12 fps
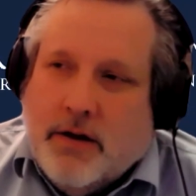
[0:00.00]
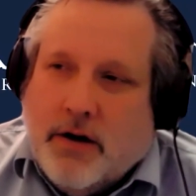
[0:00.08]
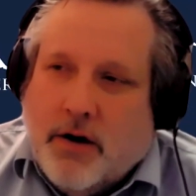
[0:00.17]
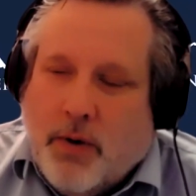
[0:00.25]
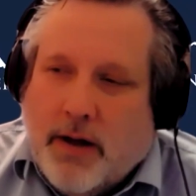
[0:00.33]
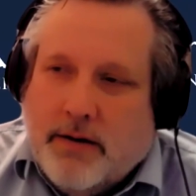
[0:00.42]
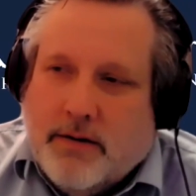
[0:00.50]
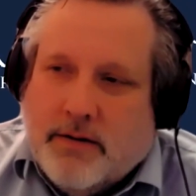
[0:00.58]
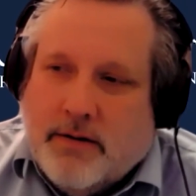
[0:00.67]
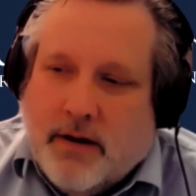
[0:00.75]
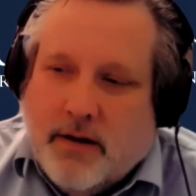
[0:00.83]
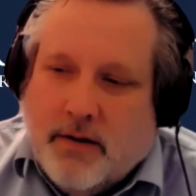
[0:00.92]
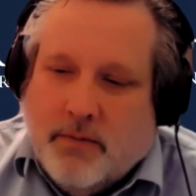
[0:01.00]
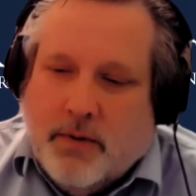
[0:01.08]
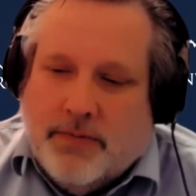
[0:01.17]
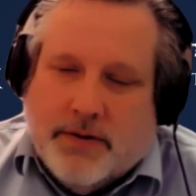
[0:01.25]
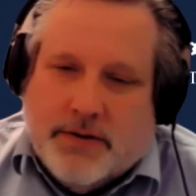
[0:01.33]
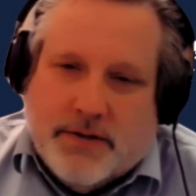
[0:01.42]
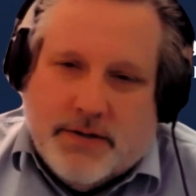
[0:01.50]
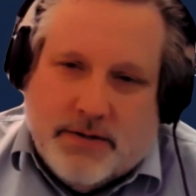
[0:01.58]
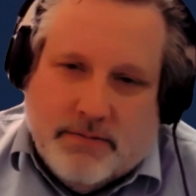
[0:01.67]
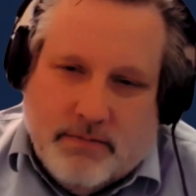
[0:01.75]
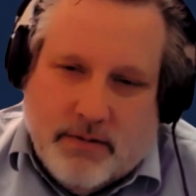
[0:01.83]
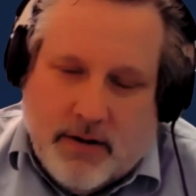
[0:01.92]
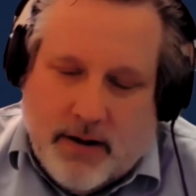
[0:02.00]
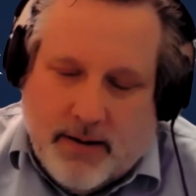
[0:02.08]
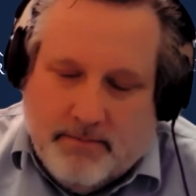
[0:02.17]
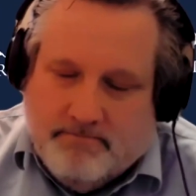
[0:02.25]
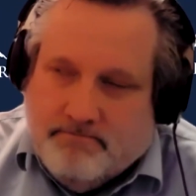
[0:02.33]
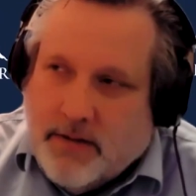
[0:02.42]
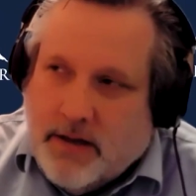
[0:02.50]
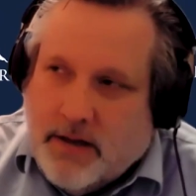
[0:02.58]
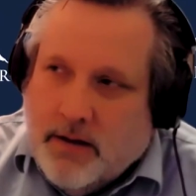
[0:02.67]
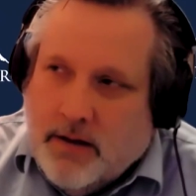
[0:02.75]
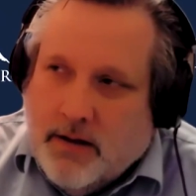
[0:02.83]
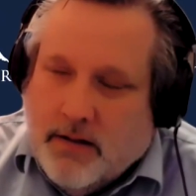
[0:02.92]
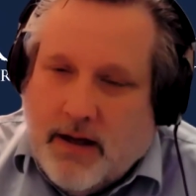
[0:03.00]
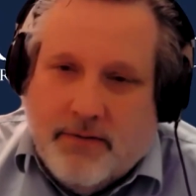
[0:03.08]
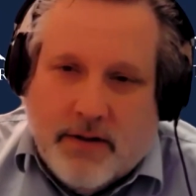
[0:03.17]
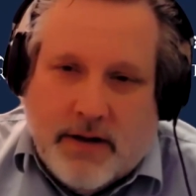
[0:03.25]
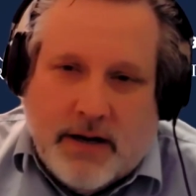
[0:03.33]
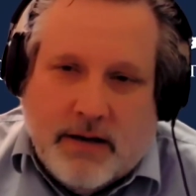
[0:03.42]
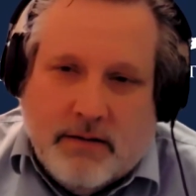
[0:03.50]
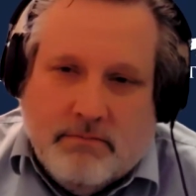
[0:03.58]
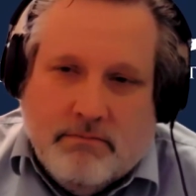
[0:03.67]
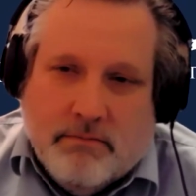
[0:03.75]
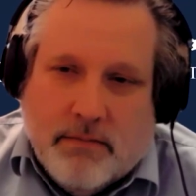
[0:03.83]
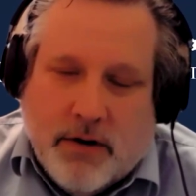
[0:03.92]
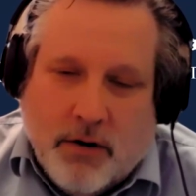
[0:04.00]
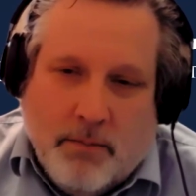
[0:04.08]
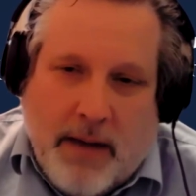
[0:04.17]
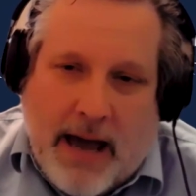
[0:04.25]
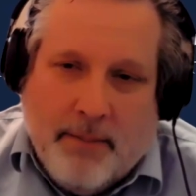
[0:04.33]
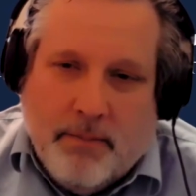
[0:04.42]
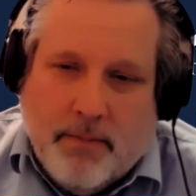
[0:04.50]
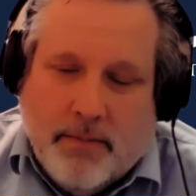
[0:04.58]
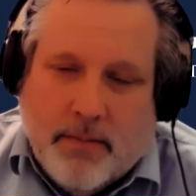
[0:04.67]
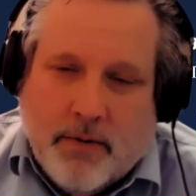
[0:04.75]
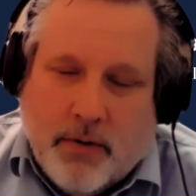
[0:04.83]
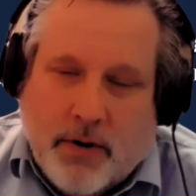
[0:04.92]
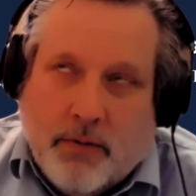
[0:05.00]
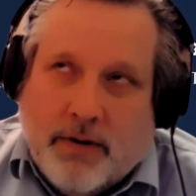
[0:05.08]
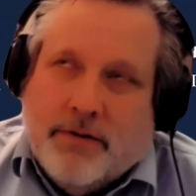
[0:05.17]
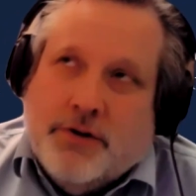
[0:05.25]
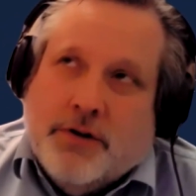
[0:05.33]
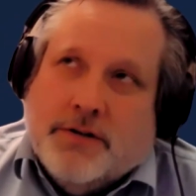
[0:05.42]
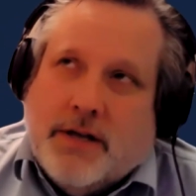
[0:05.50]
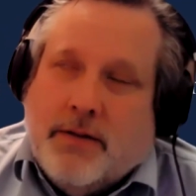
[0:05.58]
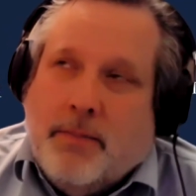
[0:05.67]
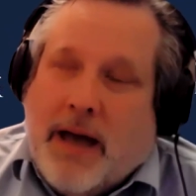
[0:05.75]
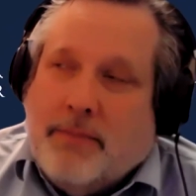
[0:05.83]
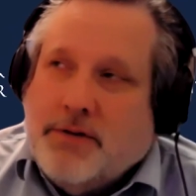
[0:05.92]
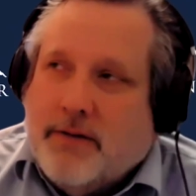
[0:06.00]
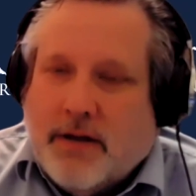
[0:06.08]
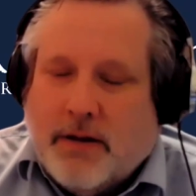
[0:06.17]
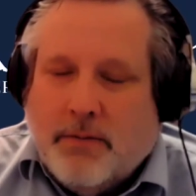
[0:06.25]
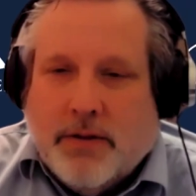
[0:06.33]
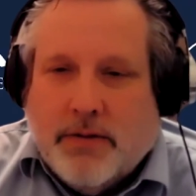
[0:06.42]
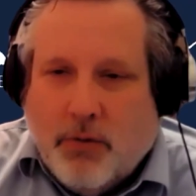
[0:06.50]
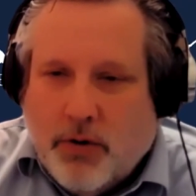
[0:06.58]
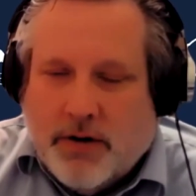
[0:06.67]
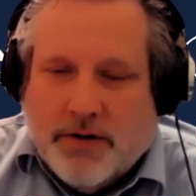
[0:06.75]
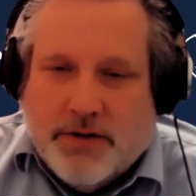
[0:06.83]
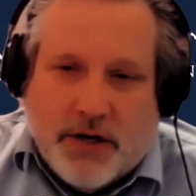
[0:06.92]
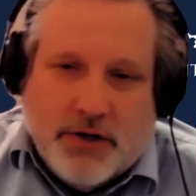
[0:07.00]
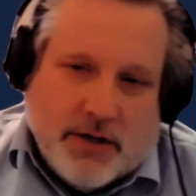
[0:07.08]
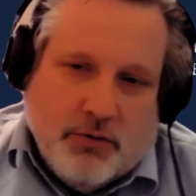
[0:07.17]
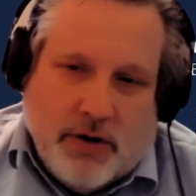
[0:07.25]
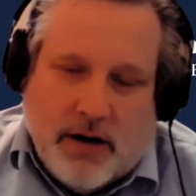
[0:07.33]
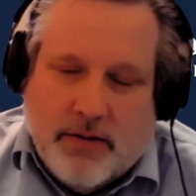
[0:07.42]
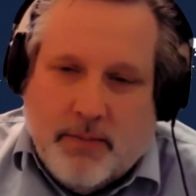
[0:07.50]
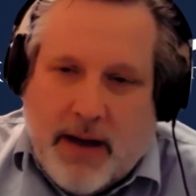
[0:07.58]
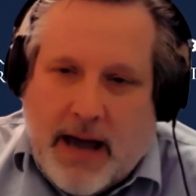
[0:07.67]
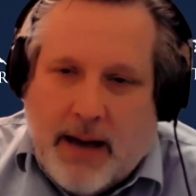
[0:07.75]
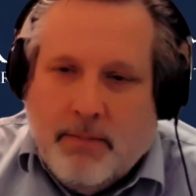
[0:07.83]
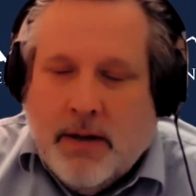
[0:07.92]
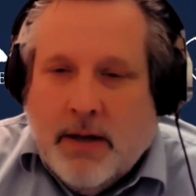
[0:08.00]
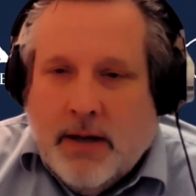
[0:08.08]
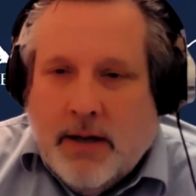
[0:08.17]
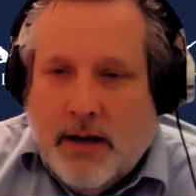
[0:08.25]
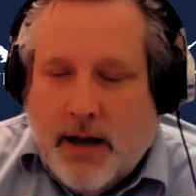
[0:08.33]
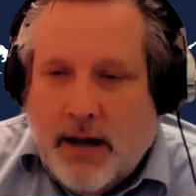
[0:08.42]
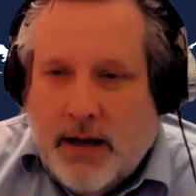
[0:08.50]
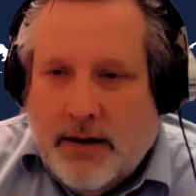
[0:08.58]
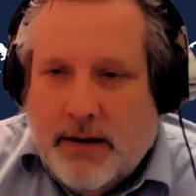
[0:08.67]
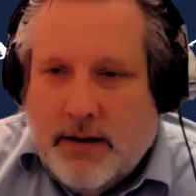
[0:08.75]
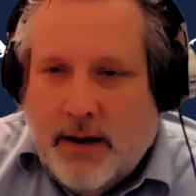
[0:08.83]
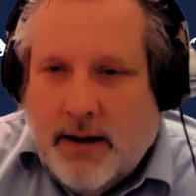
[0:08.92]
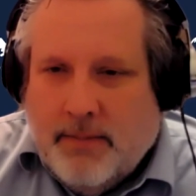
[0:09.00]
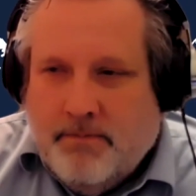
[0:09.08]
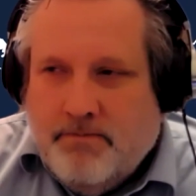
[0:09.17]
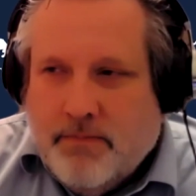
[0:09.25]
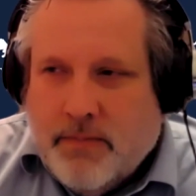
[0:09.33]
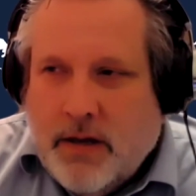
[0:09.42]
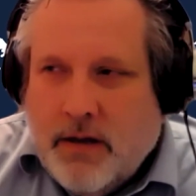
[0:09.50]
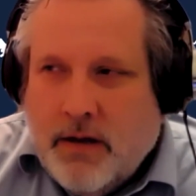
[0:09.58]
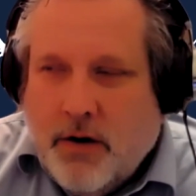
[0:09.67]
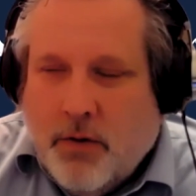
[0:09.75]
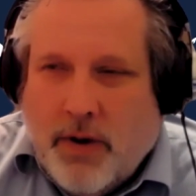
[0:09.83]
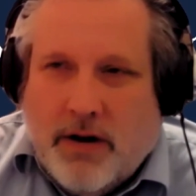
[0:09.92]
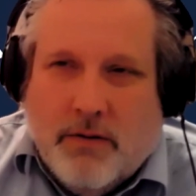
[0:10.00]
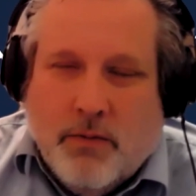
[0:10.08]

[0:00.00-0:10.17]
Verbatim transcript: you know, what uh, what this um, left-leaning, you know, map, or, or I shouldn't say the map's left-leaning, but the organization that created the map. And, um, you know, why